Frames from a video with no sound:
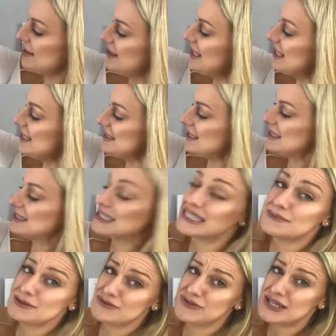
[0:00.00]
this is
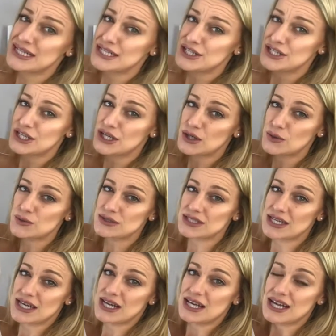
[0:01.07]
gonna be really cute,
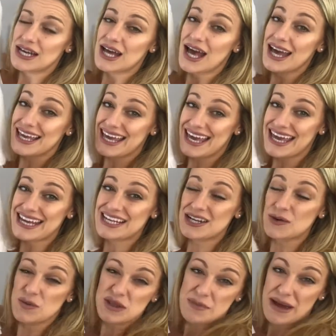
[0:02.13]
again,
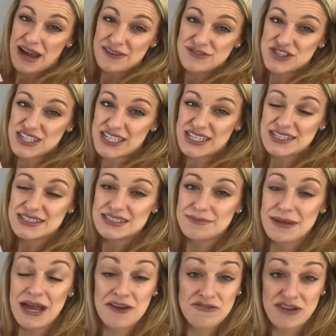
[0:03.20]
with a pair of jeans, a
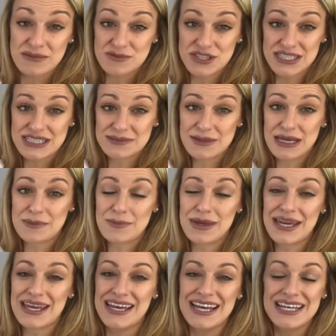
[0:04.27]
pair of ripped jeans
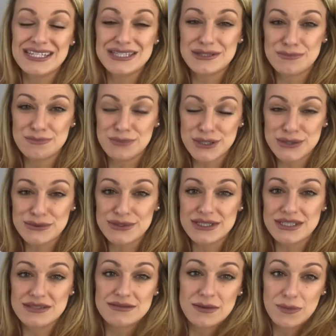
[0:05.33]
maybe, some
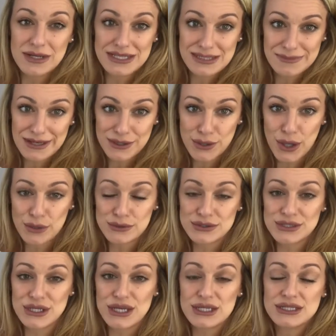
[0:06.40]
boots when it's a bit
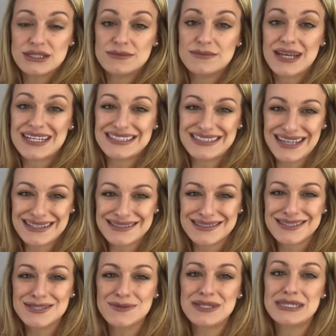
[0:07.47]
colder, some nice
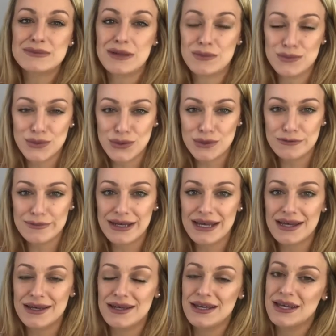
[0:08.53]
sandals when it's a bit
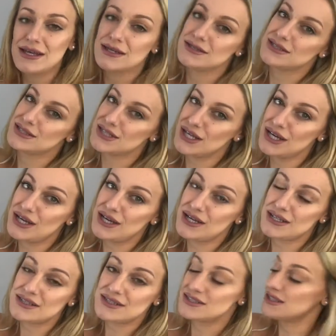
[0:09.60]
warmer,
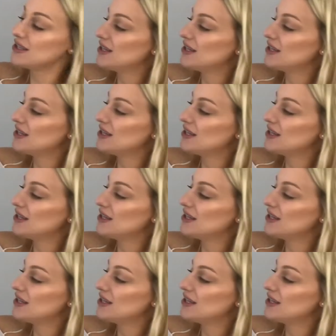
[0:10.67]
skirt.